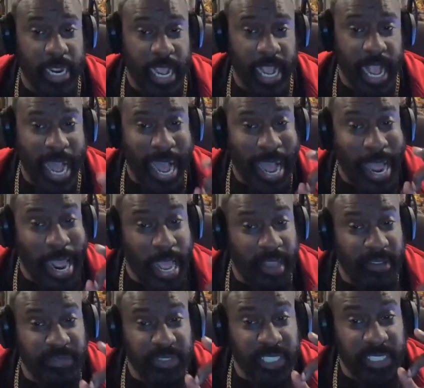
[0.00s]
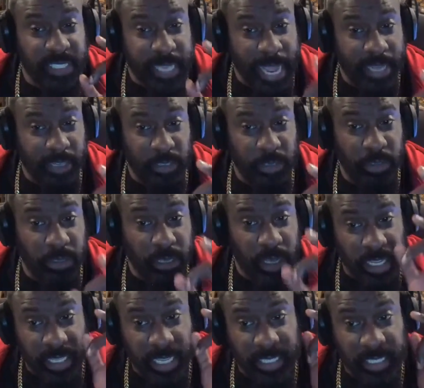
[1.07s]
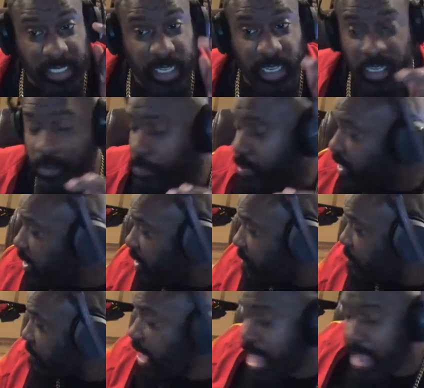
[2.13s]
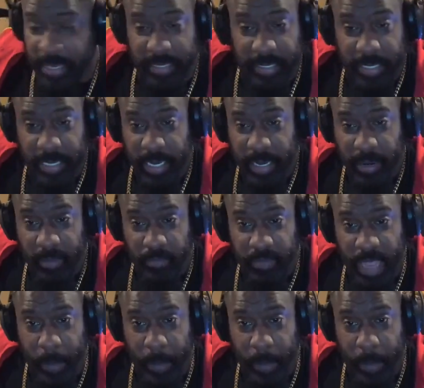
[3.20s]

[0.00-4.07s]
I have statues that's still to be unboxed that